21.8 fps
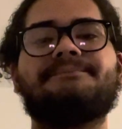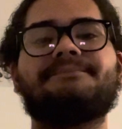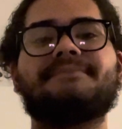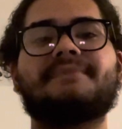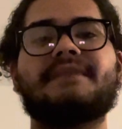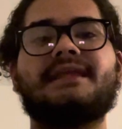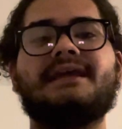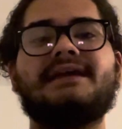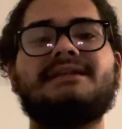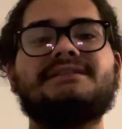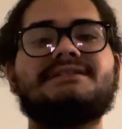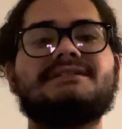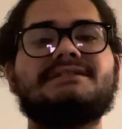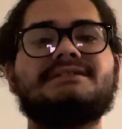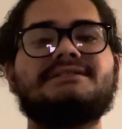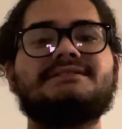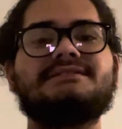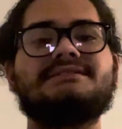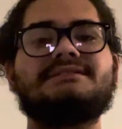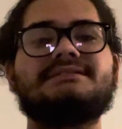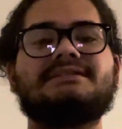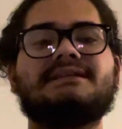
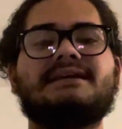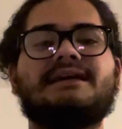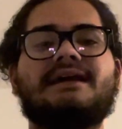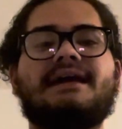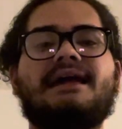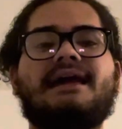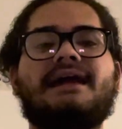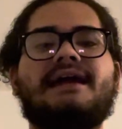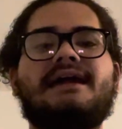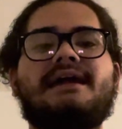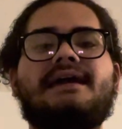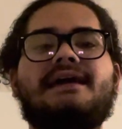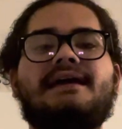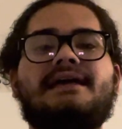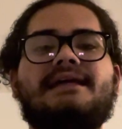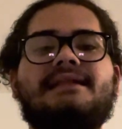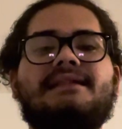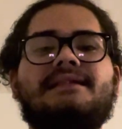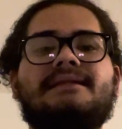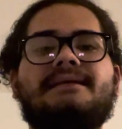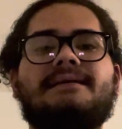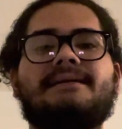inches,
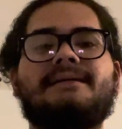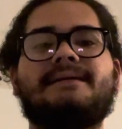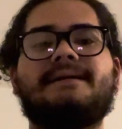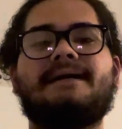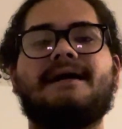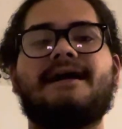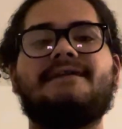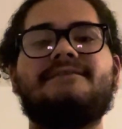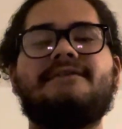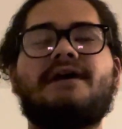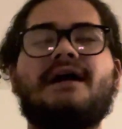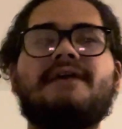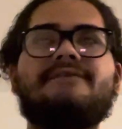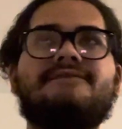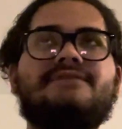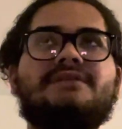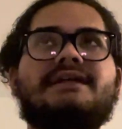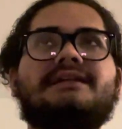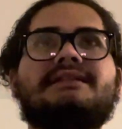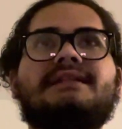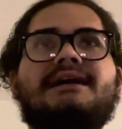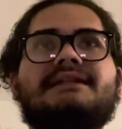and I feel
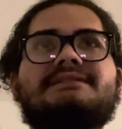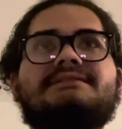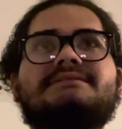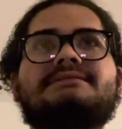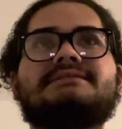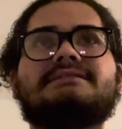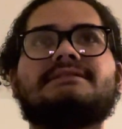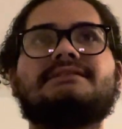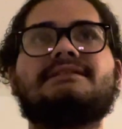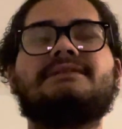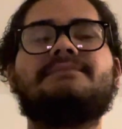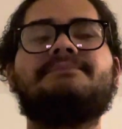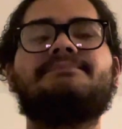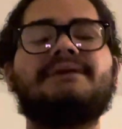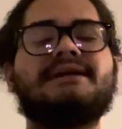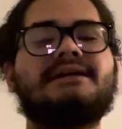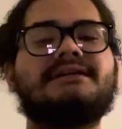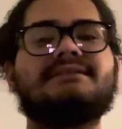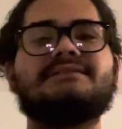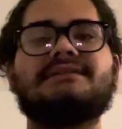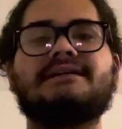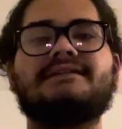like that's the
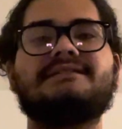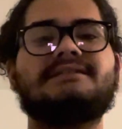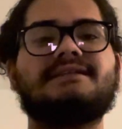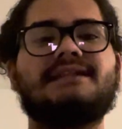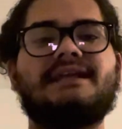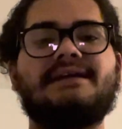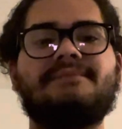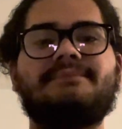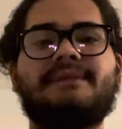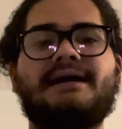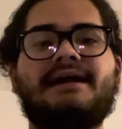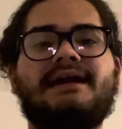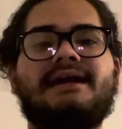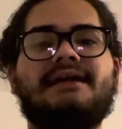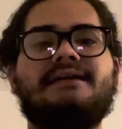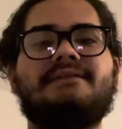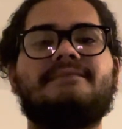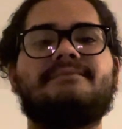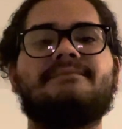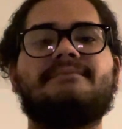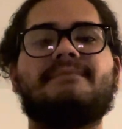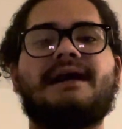biggest I've seen, 8 by
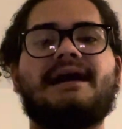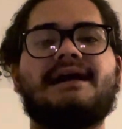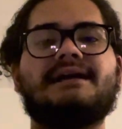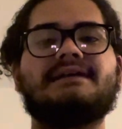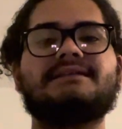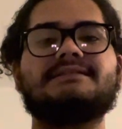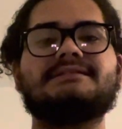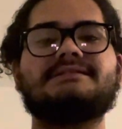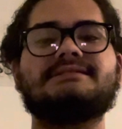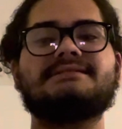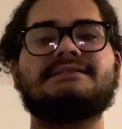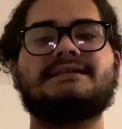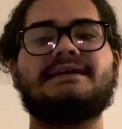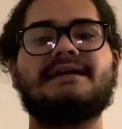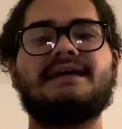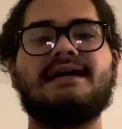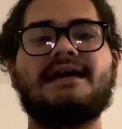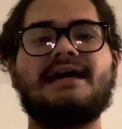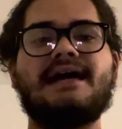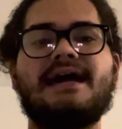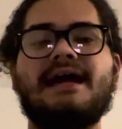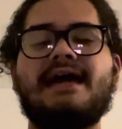8 max.
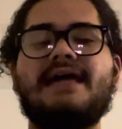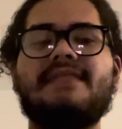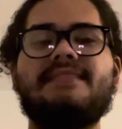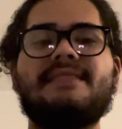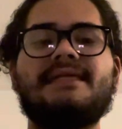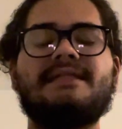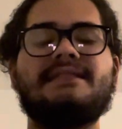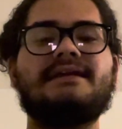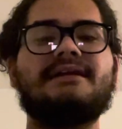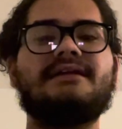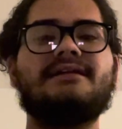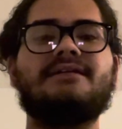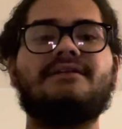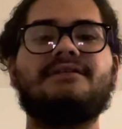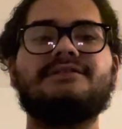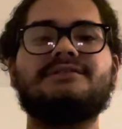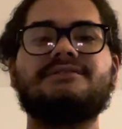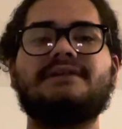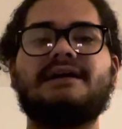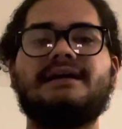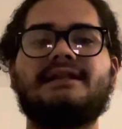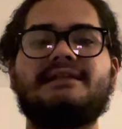And then they could
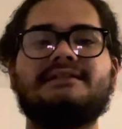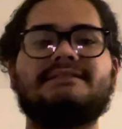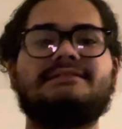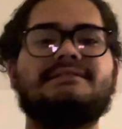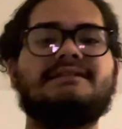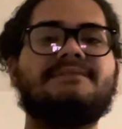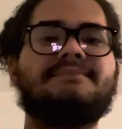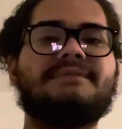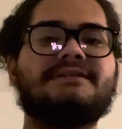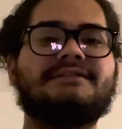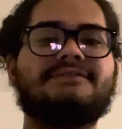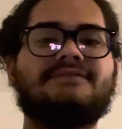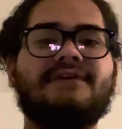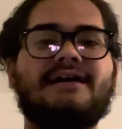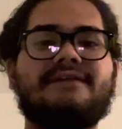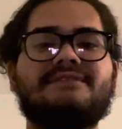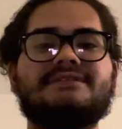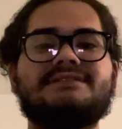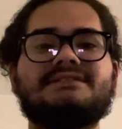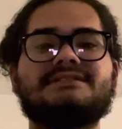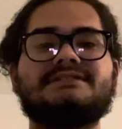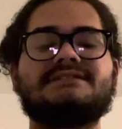also get as deep as 5
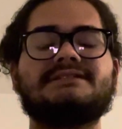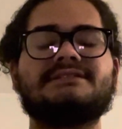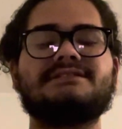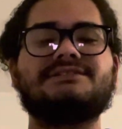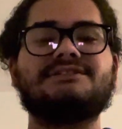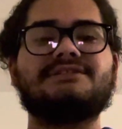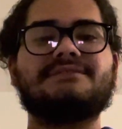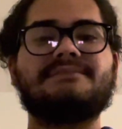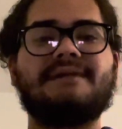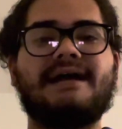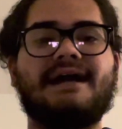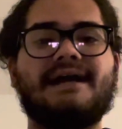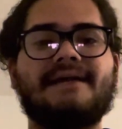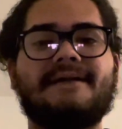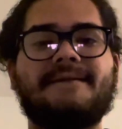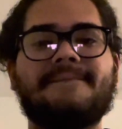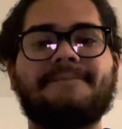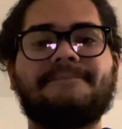inches into your back.